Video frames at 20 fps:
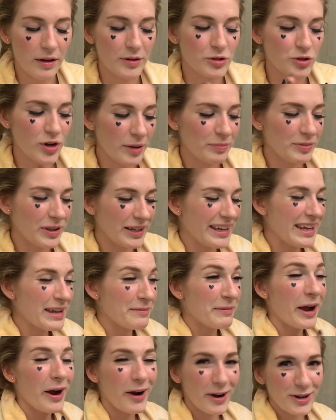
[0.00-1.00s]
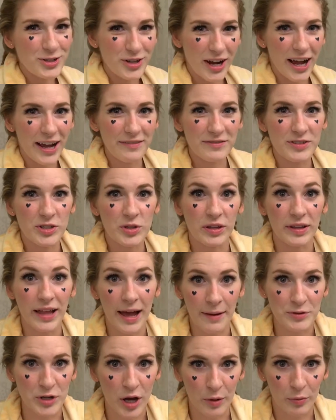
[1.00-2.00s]
tried plugging in my hard drive to the
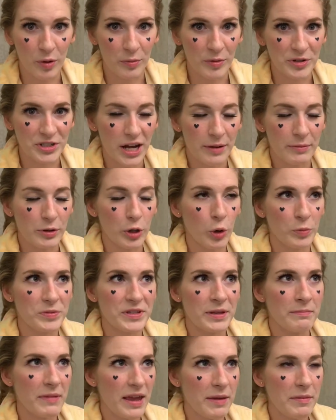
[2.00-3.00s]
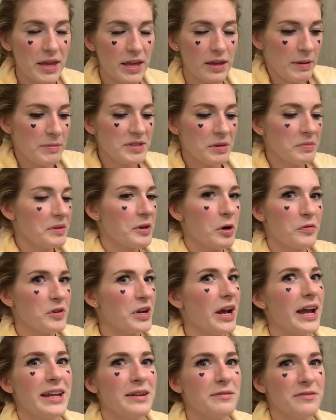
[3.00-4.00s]
laptop one more time in hopes that maybe something
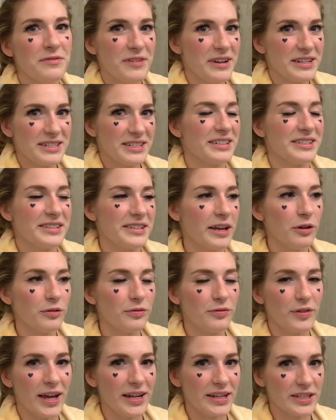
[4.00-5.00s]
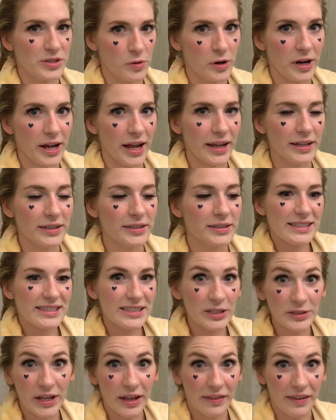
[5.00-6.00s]
overnight fixed itself and it's working.
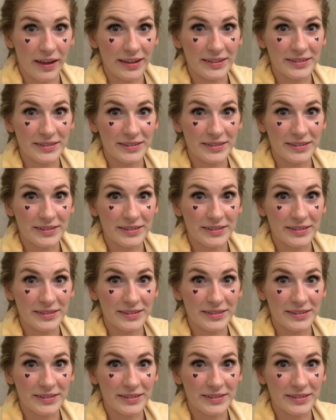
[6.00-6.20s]
Still nothing.